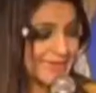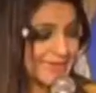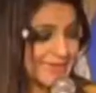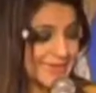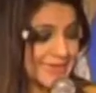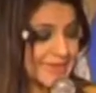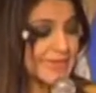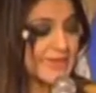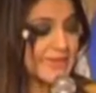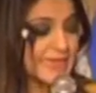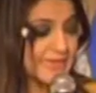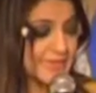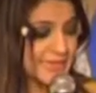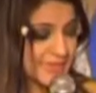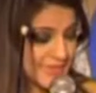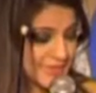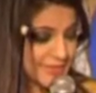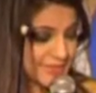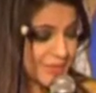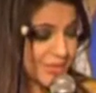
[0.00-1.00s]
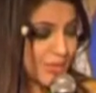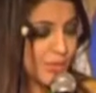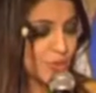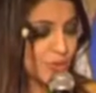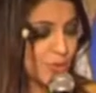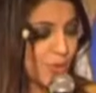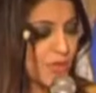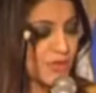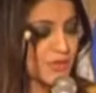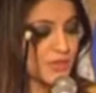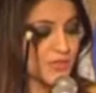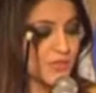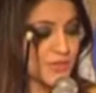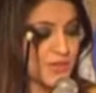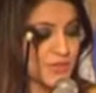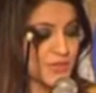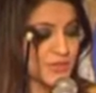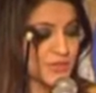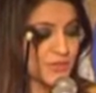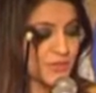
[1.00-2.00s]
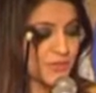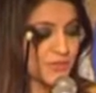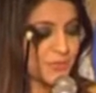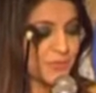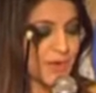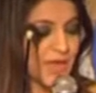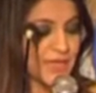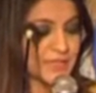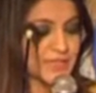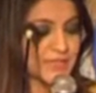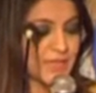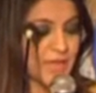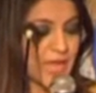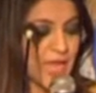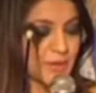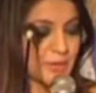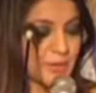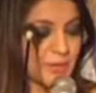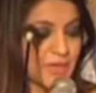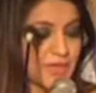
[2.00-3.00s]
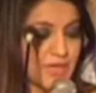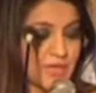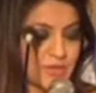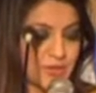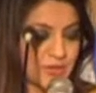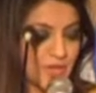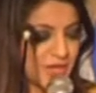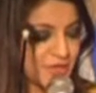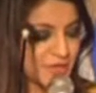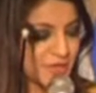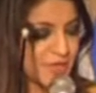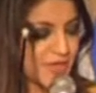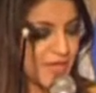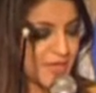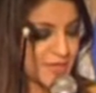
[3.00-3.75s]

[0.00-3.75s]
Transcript: And yes, to all the winners of Brands Academy Education